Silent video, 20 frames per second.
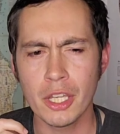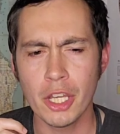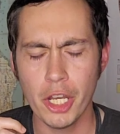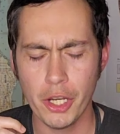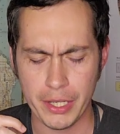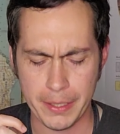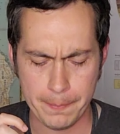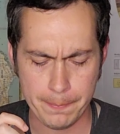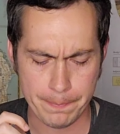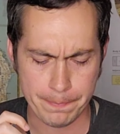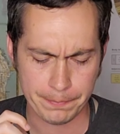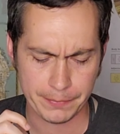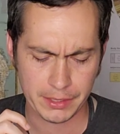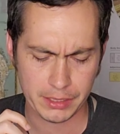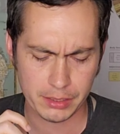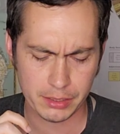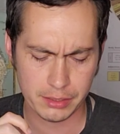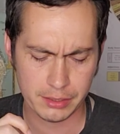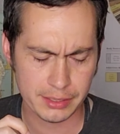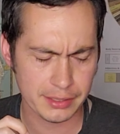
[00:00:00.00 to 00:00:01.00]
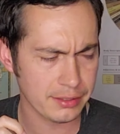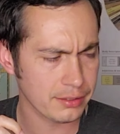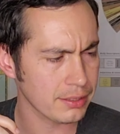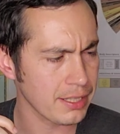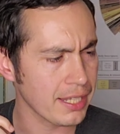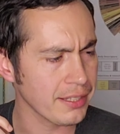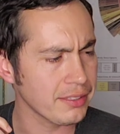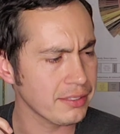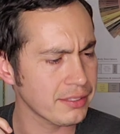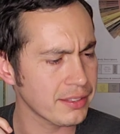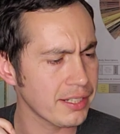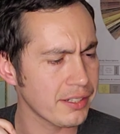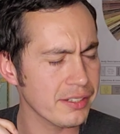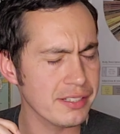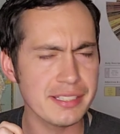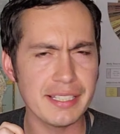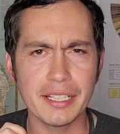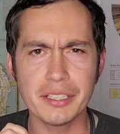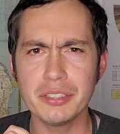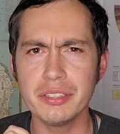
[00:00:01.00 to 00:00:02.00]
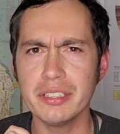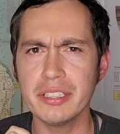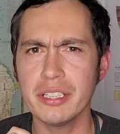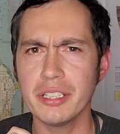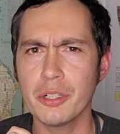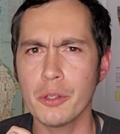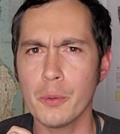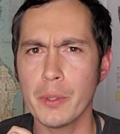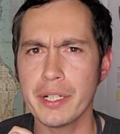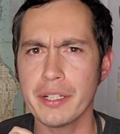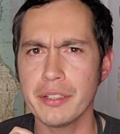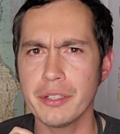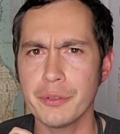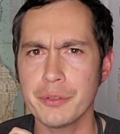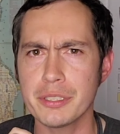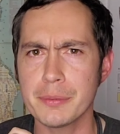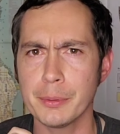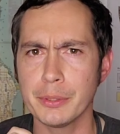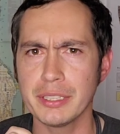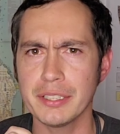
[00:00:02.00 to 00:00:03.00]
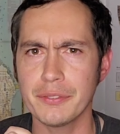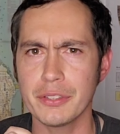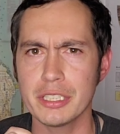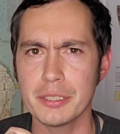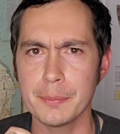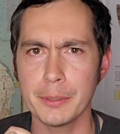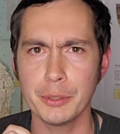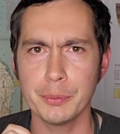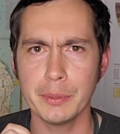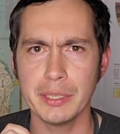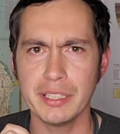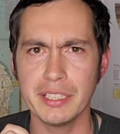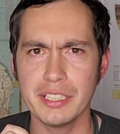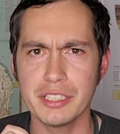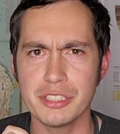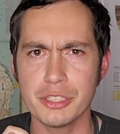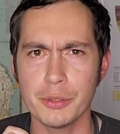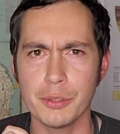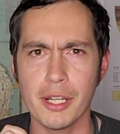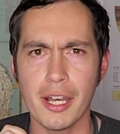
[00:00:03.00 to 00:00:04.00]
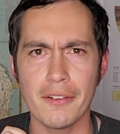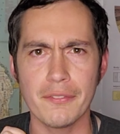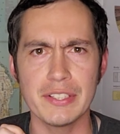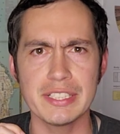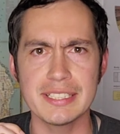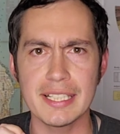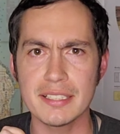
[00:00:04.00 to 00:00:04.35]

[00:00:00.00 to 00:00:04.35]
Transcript: Okay, I, there is actually quite a noticeable difference between these two coffees.